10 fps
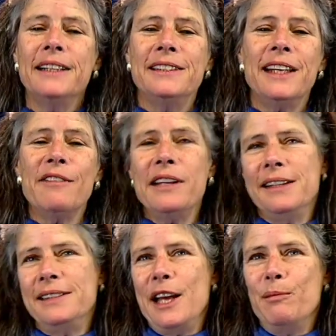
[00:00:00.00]
To give an
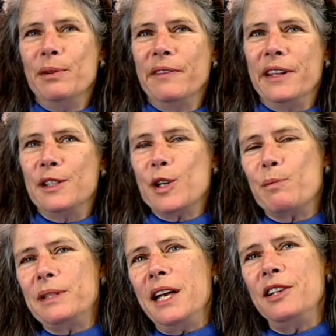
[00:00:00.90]
example of the
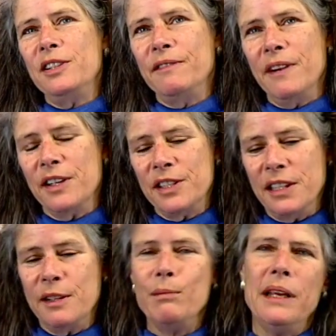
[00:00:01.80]
interpretation
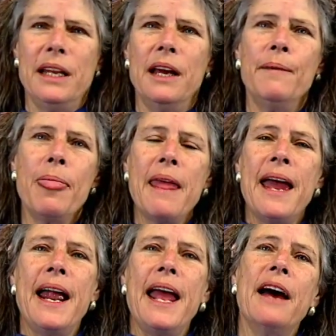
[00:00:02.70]
function of the media,
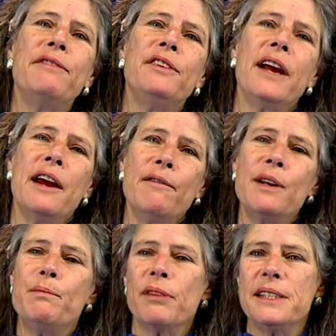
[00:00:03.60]
after
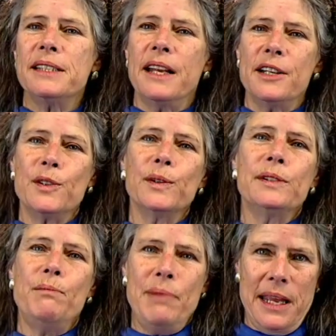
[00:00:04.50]
every presidential
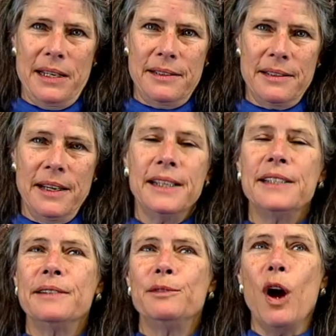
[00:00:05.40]
debate,
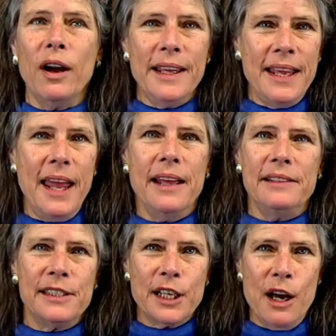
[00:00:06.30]
talking
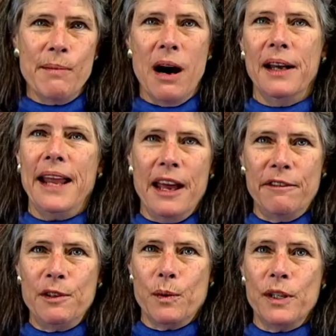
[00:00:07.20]
heads come on
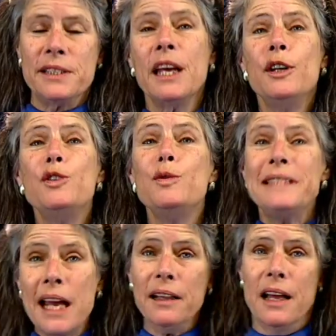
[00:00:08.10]
afterwards to
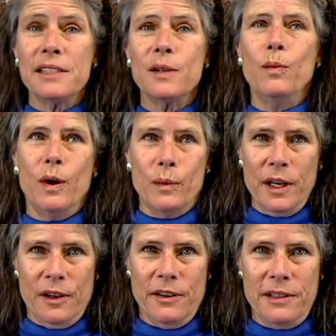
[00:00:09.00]
tell us what we
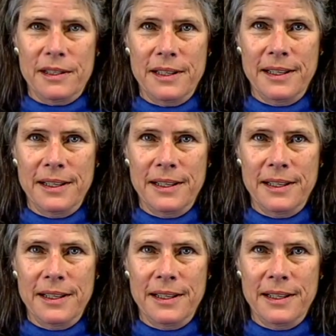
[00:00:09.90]
heard.